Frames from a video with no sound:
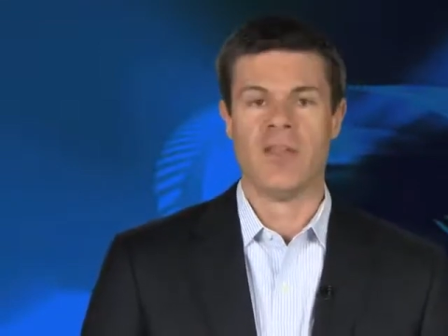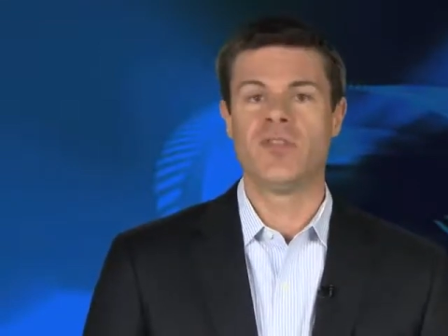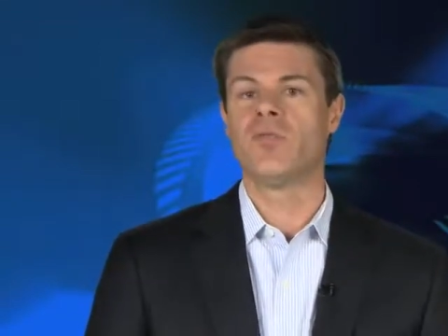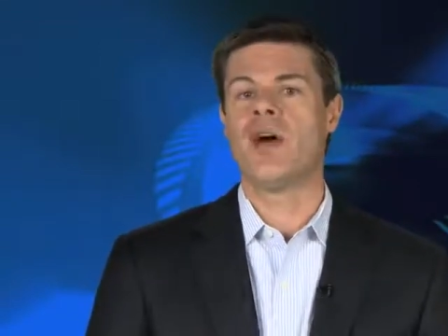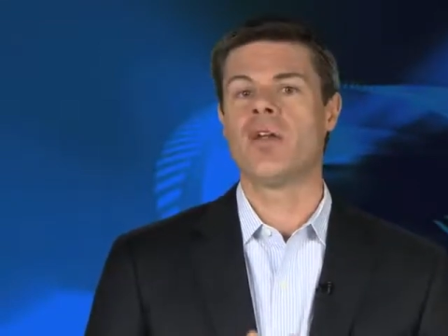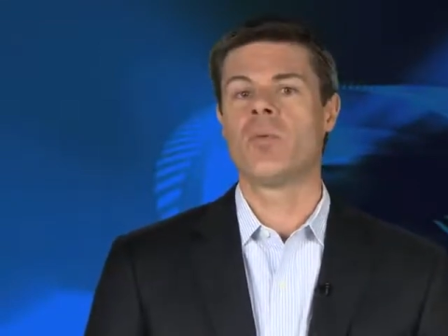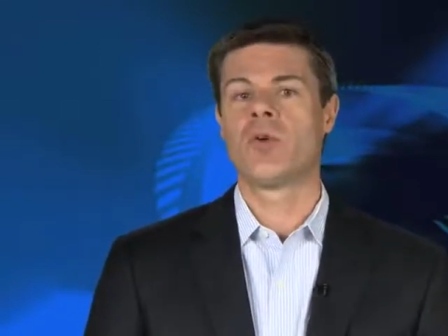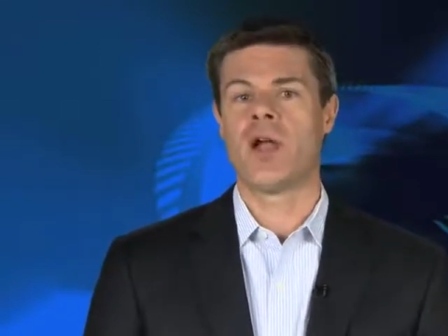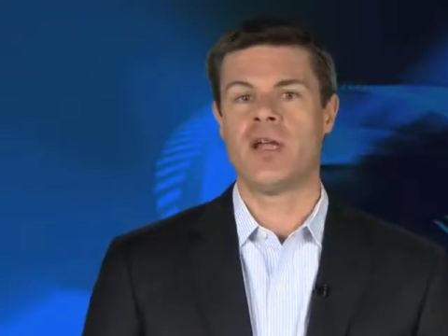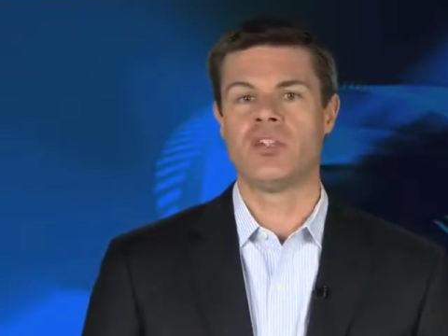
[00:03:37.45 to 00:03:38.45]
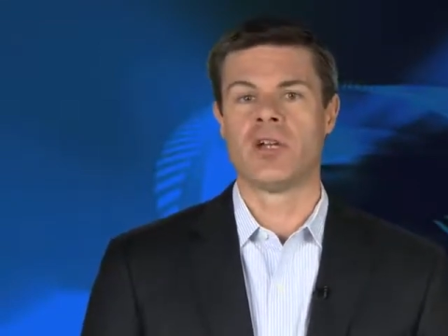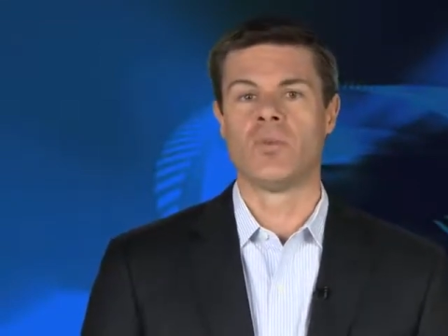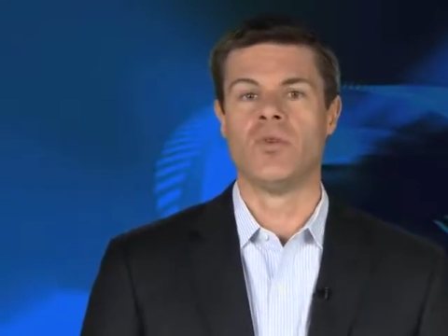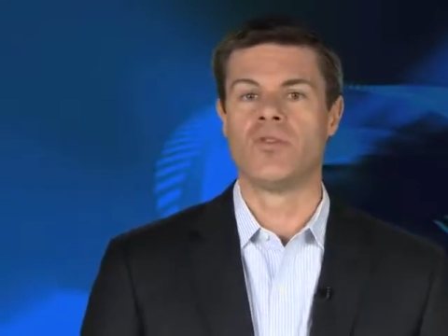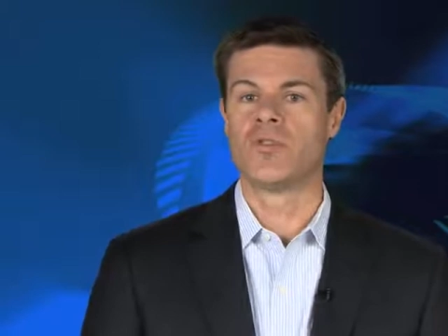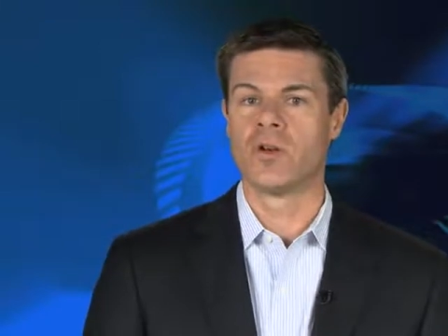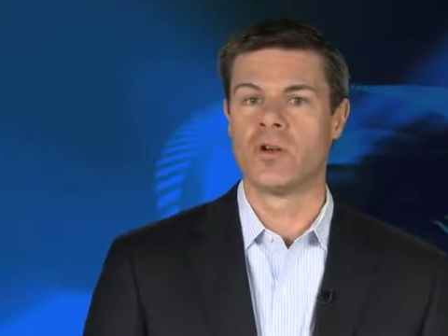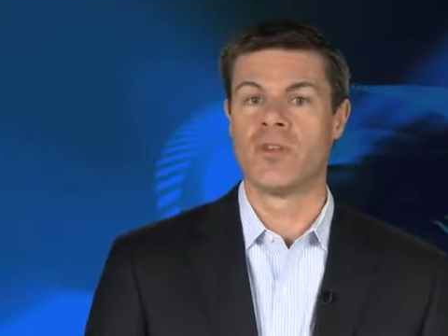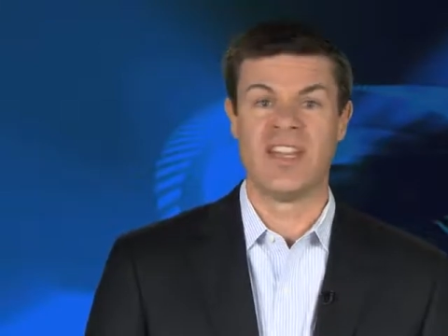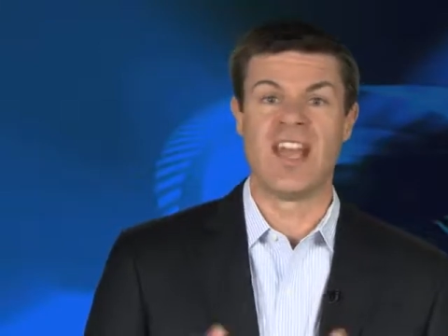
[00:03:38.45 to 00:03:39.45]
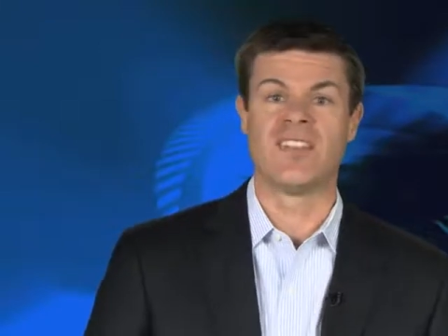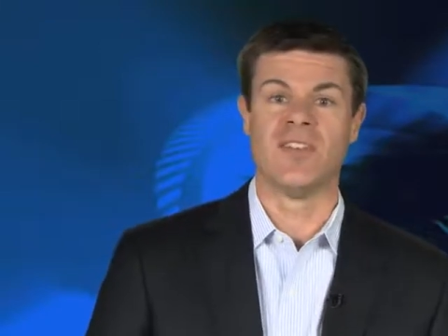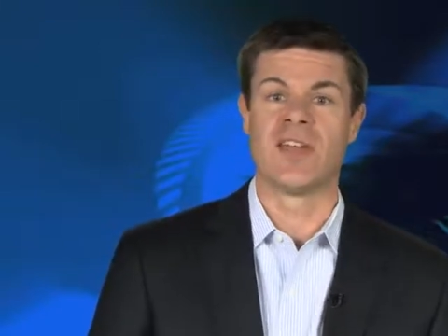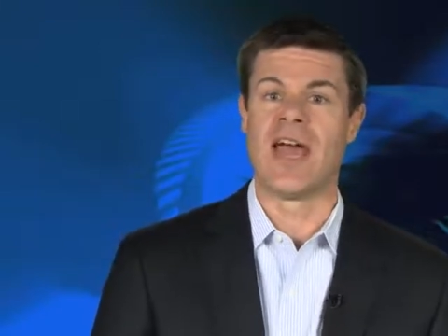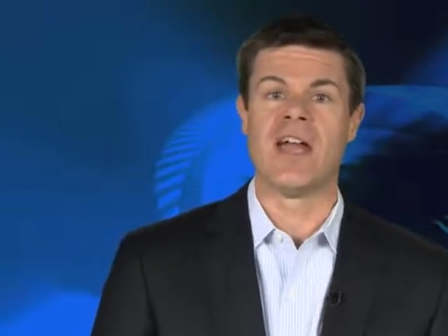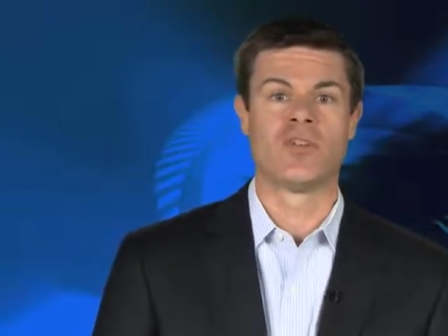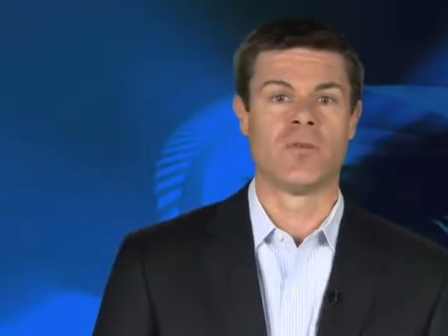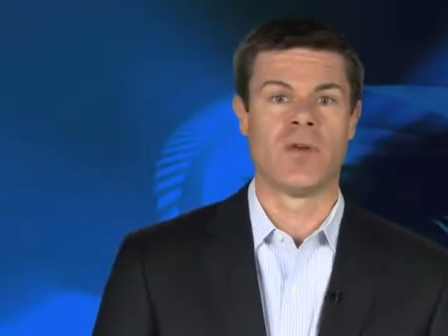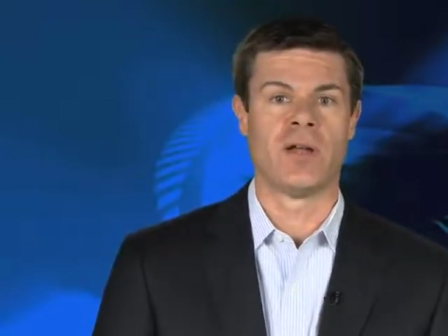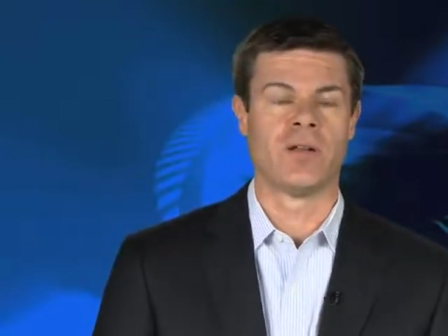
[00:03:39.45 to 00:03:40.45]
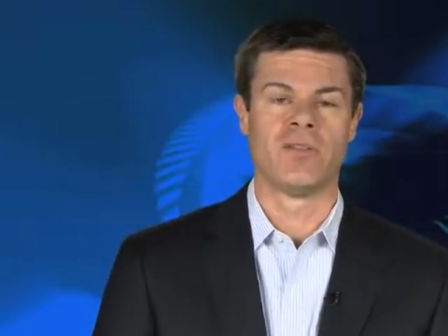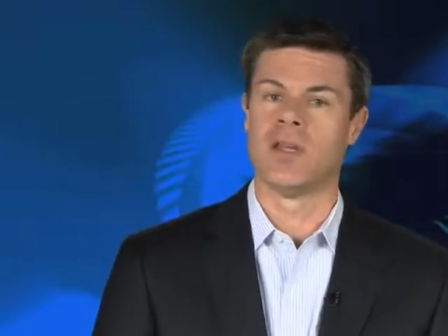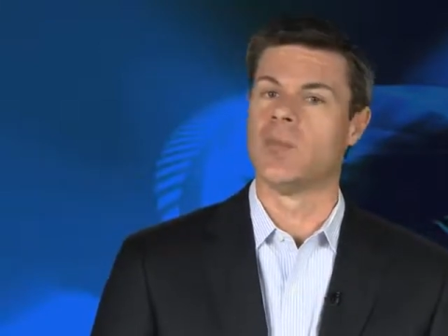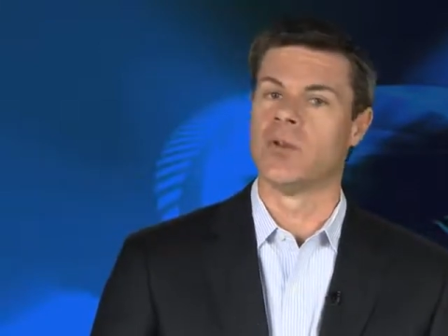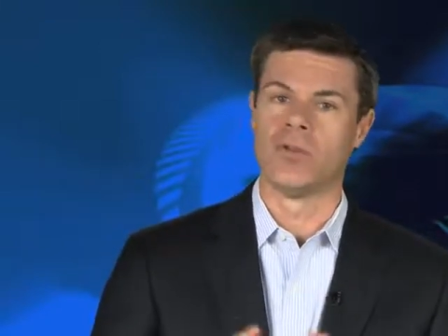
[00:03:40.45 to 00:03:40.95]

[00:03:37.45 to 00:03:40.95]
This final project will serve, in essence, as your final exam.